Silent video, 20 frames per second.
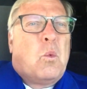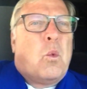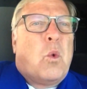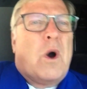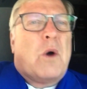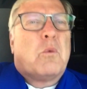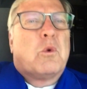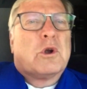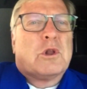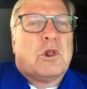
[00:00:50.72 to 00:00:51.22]

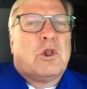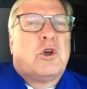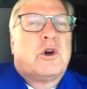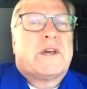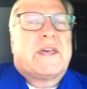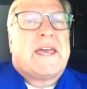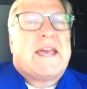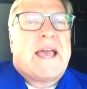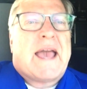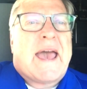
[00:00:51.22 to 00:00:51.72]
what we're
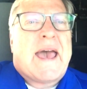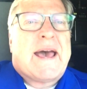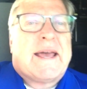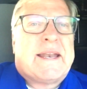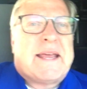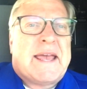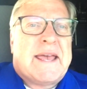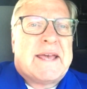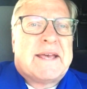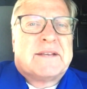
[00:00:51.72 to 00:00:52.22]
looking
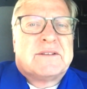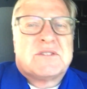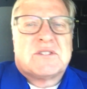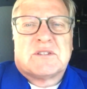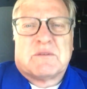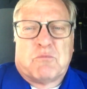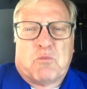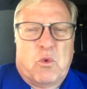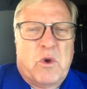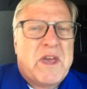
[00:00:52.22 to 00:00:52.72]
at is
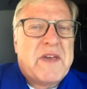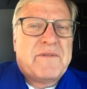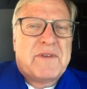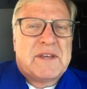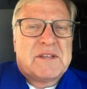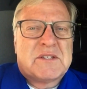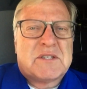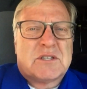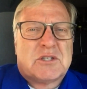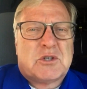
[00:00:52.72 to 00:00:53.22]
some
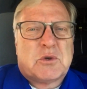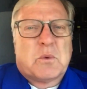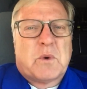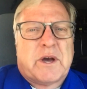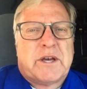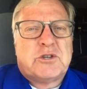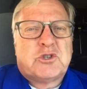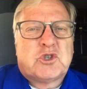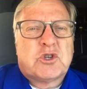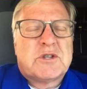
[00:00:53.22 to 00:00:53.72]
weaving
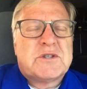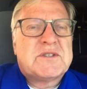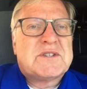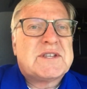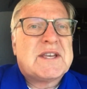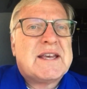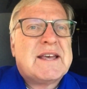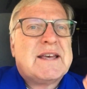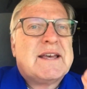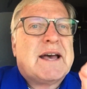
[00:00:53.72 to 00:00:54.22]

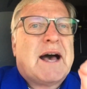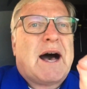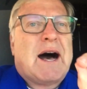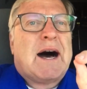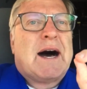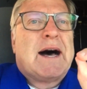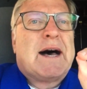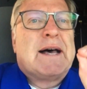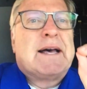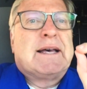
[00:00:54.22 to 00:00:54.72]
situations,
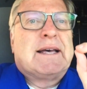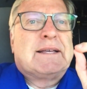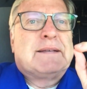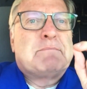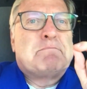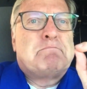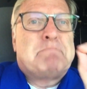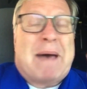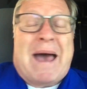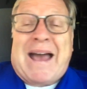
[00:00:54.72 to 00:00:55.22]
uh,
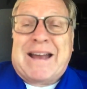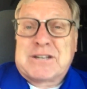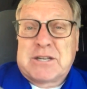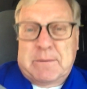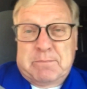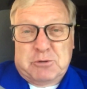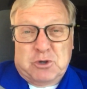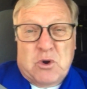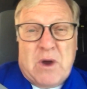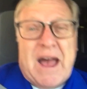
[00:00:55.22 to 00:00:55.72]
backed
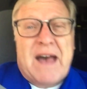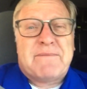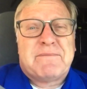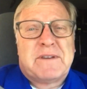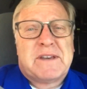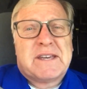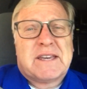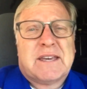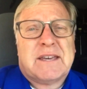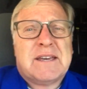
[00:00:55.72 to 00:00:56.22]
up
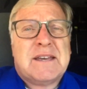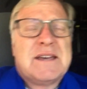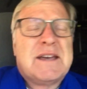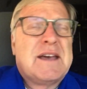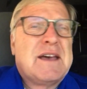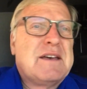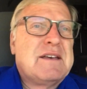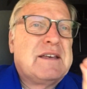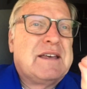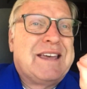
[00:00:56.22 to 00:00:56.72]
traffic,
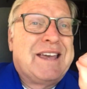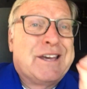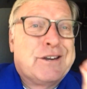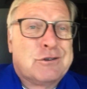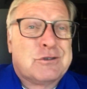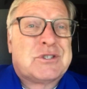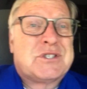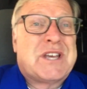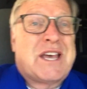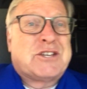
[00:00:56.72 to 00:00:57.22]

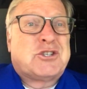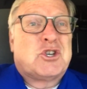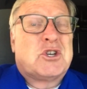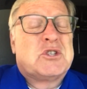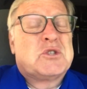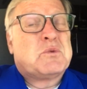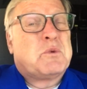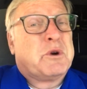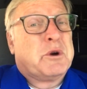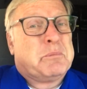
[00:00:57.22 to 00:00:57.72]

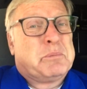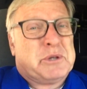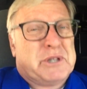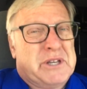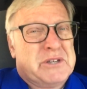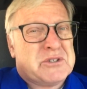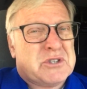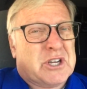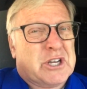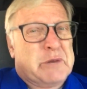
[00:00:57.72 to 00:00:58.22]
intersections where
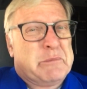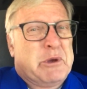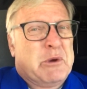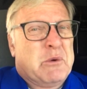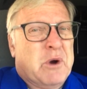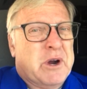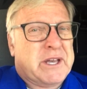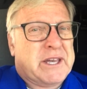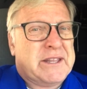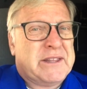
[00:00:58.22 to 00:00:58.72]
police are going to be
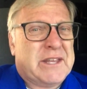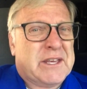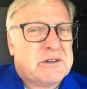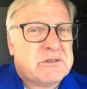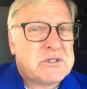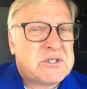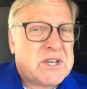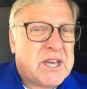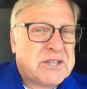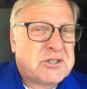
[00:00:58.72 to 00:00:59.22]
working the
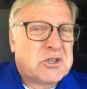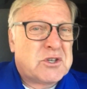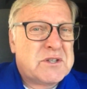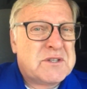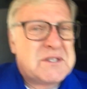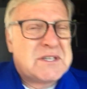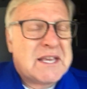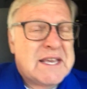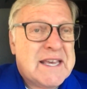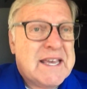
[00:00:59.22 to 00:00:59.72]

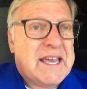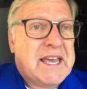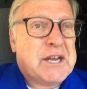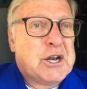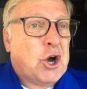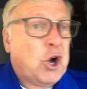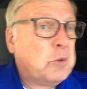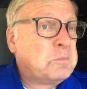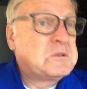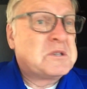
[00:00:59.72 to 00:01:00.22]
intersections in
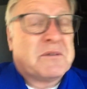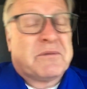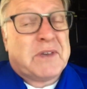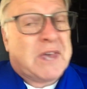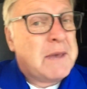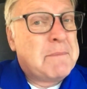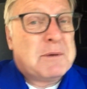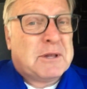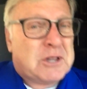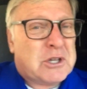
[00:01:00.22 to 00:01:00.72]
hopes of
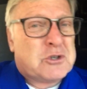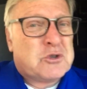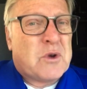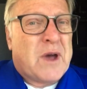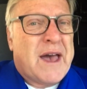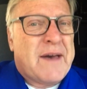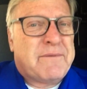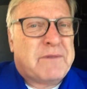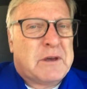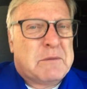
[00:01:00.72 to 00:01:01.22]
keeping the
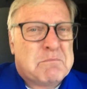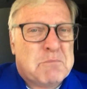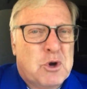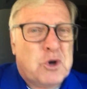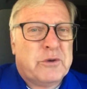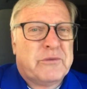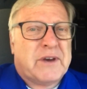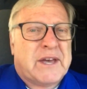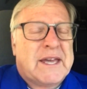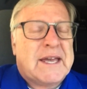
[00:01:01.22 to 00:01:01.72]
traffic
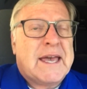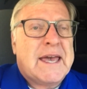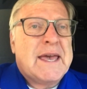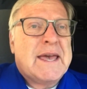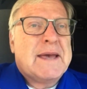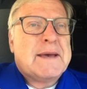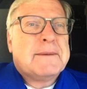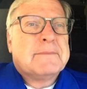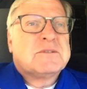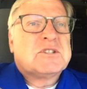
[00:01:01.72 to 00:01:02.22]
moving.
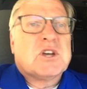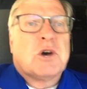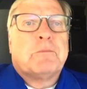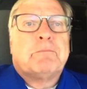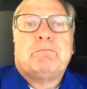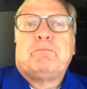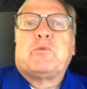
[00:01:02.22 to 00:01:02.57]
So